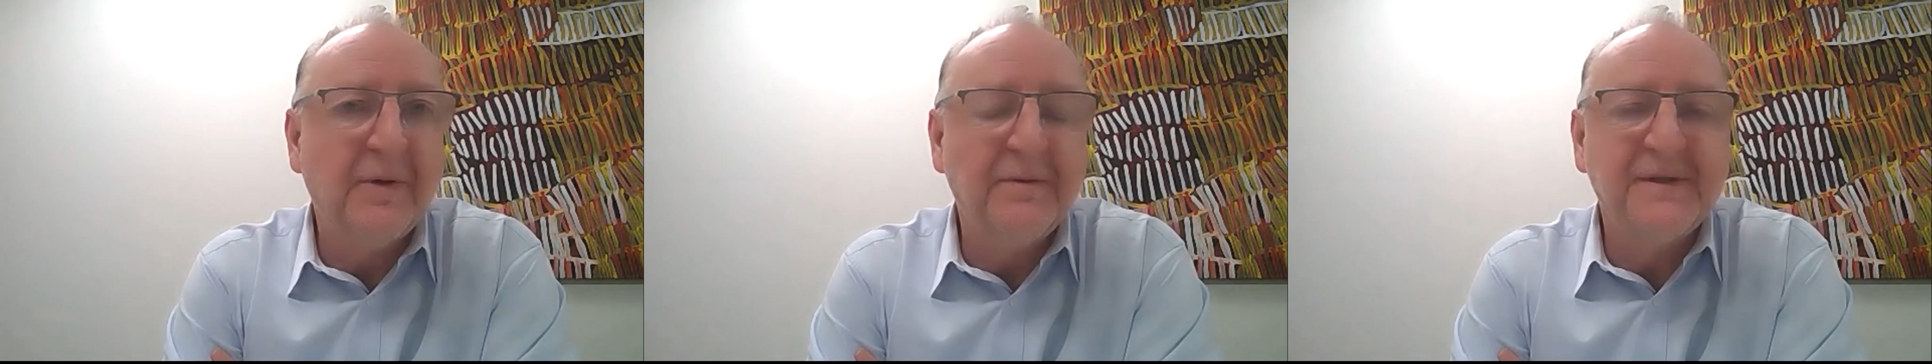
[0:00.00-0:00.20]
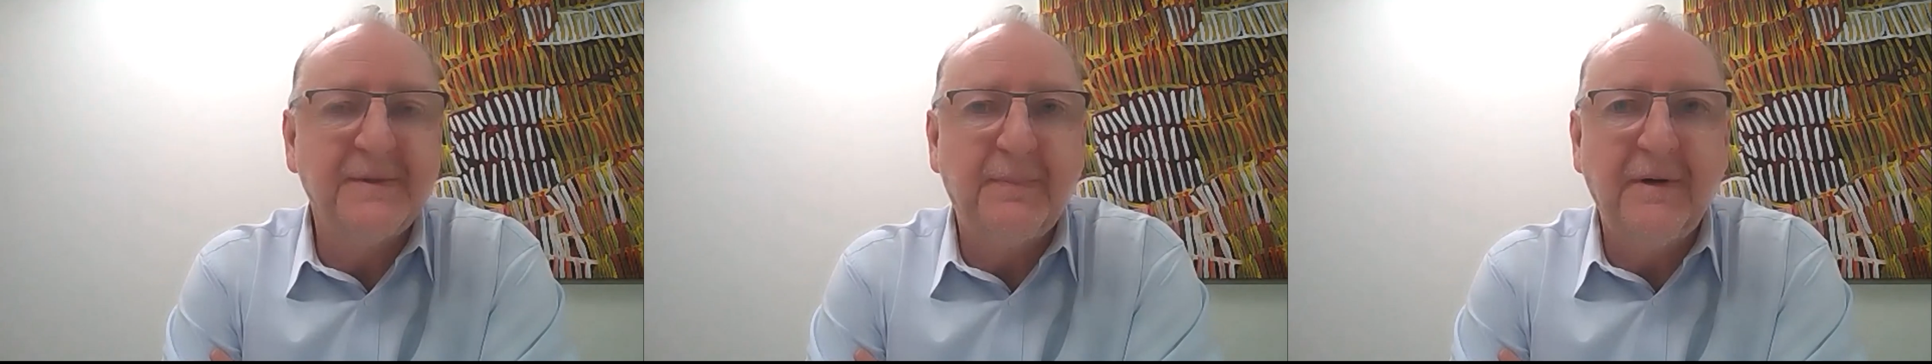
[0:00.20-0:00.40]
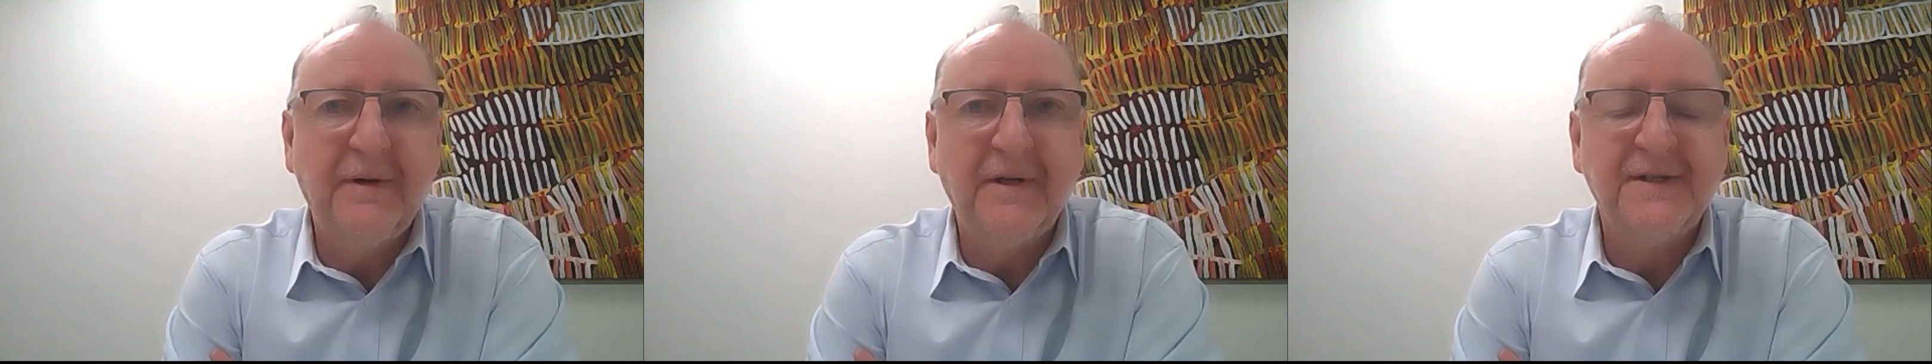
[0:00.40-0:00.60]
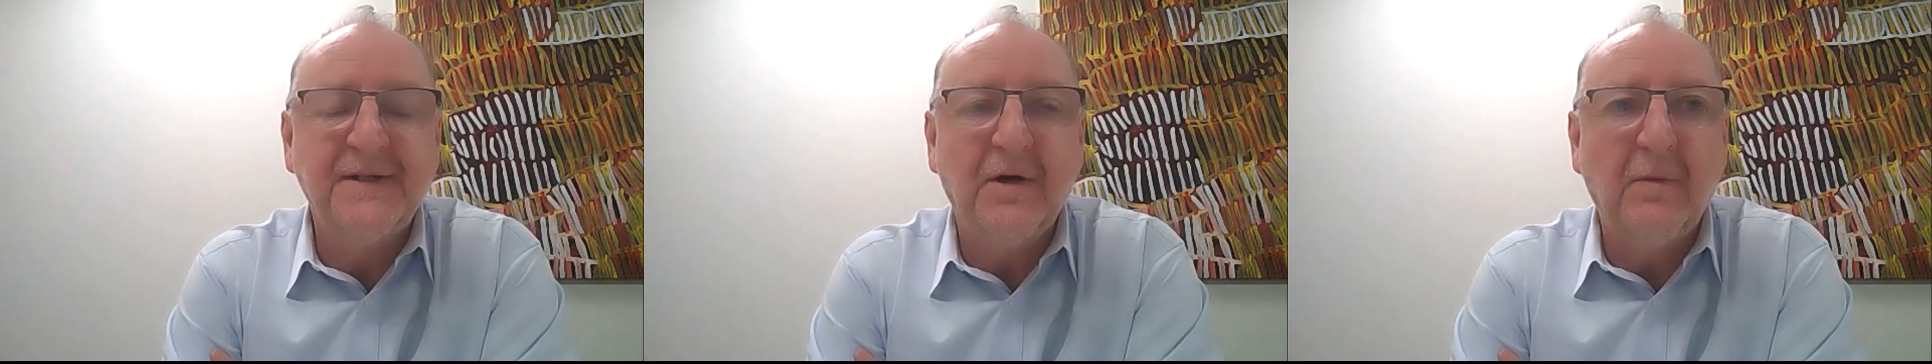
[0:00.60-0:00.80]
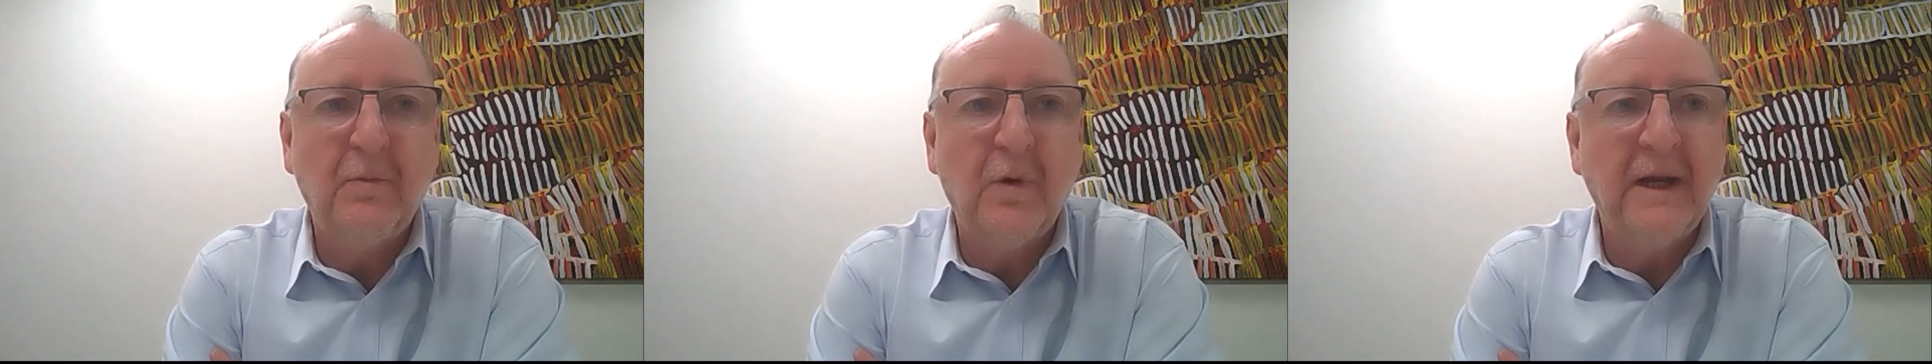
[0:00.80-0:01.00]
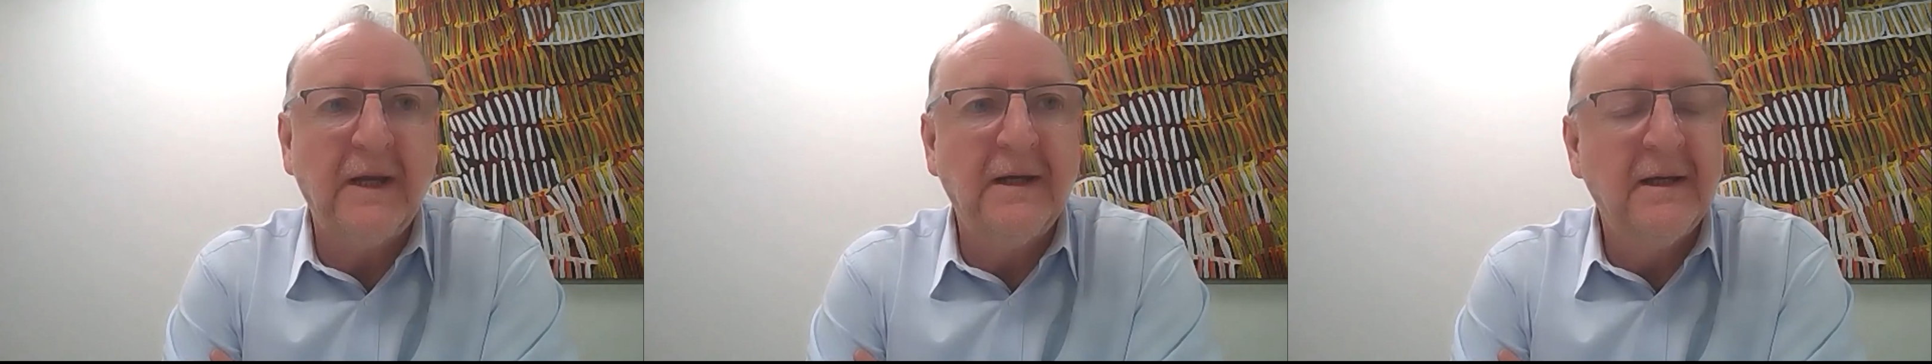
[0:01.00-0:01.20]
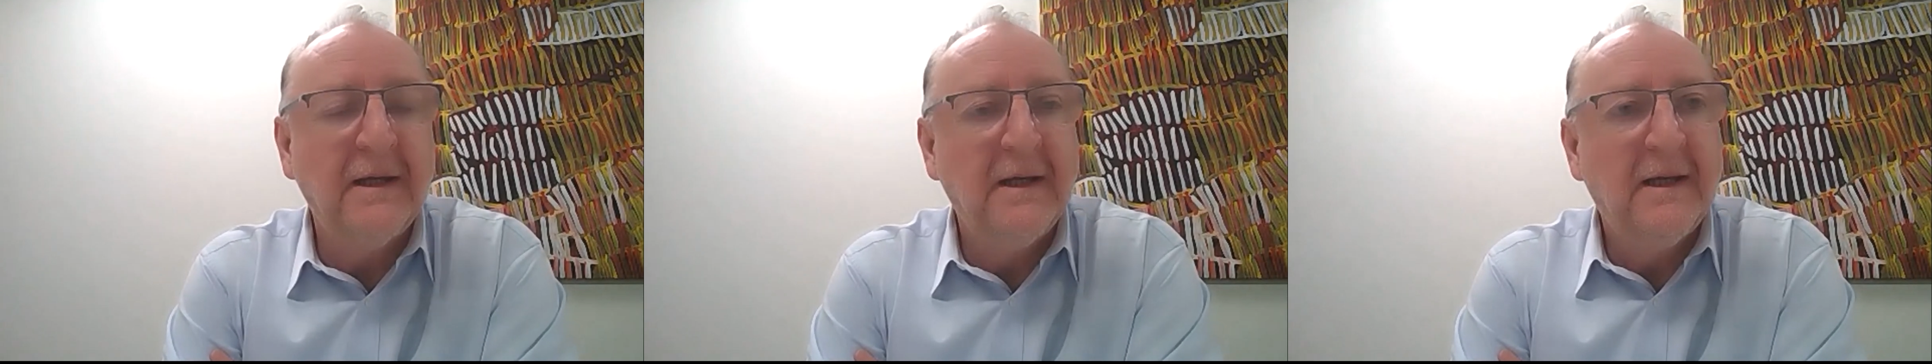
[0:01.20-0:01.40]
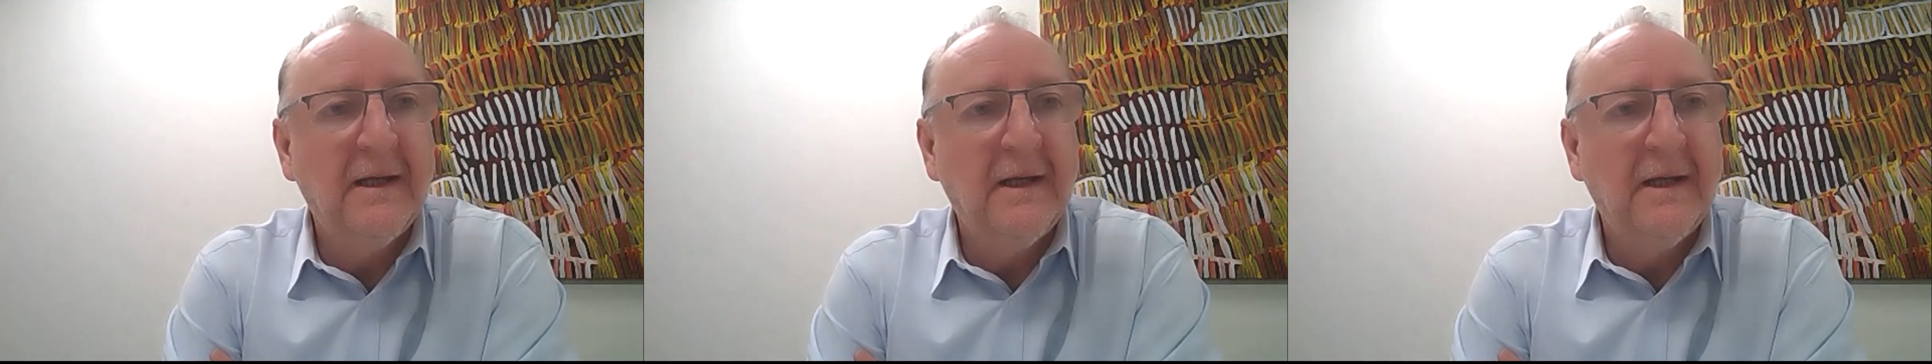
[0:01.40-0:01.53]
there was a period of time when